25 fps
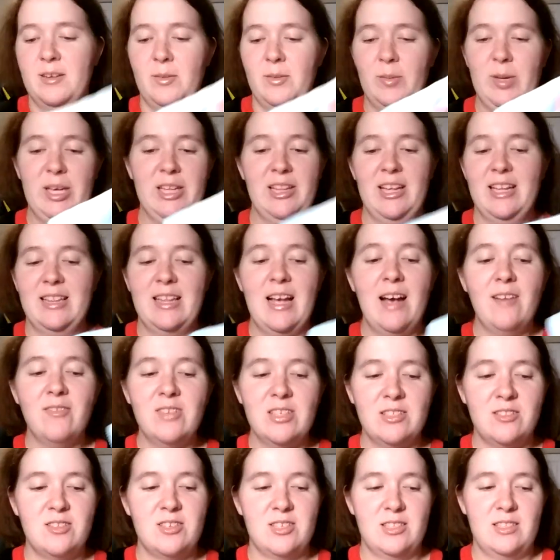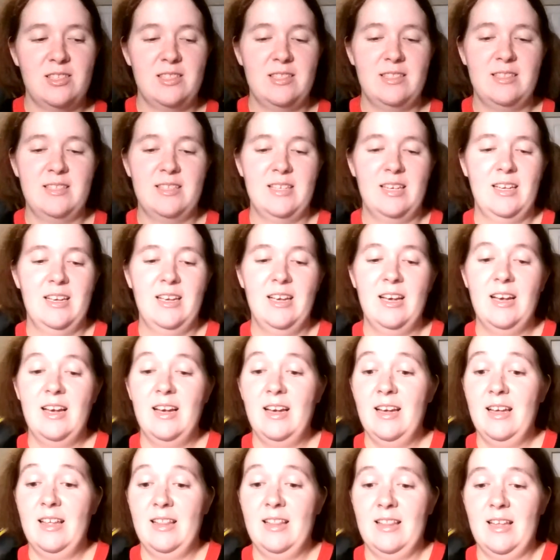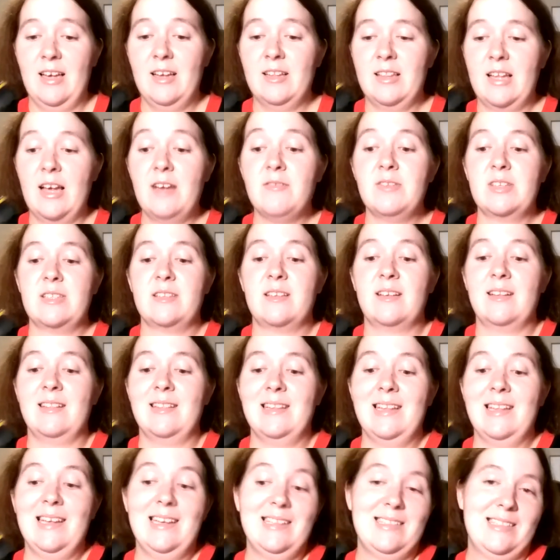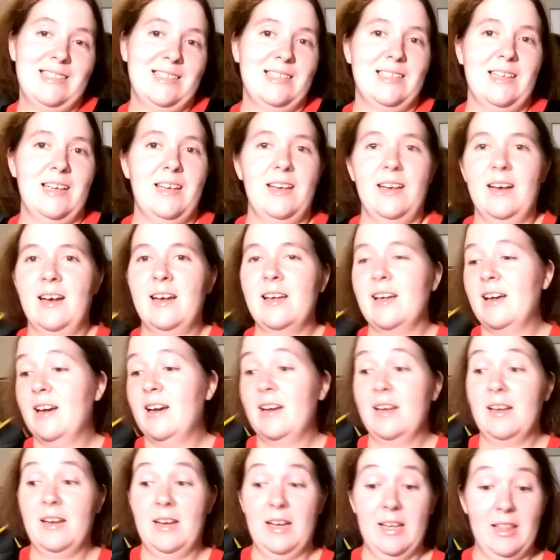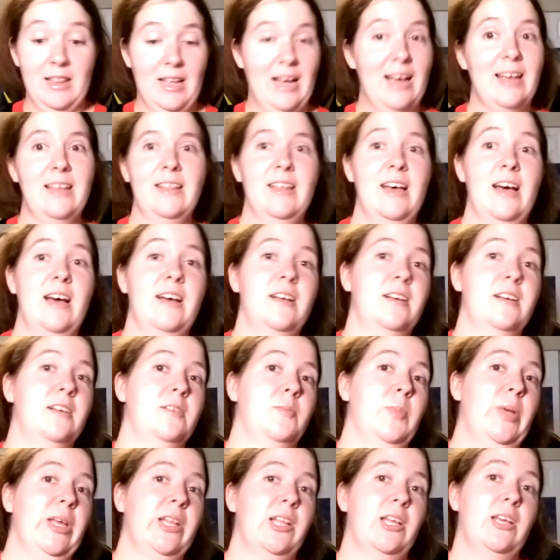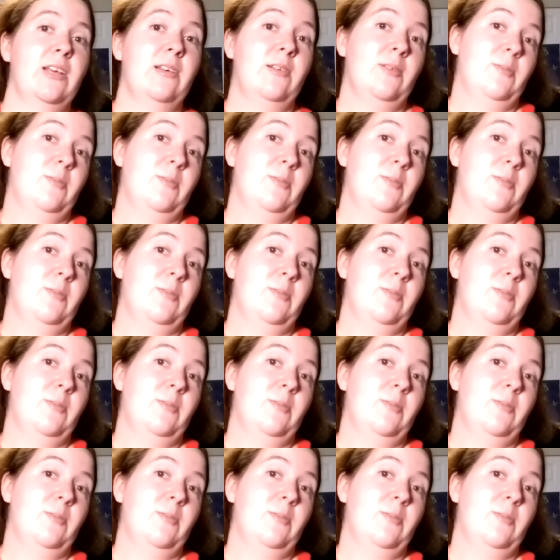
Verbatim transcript: mean, like, that was just, that was glitzy. I like that. I mean, like,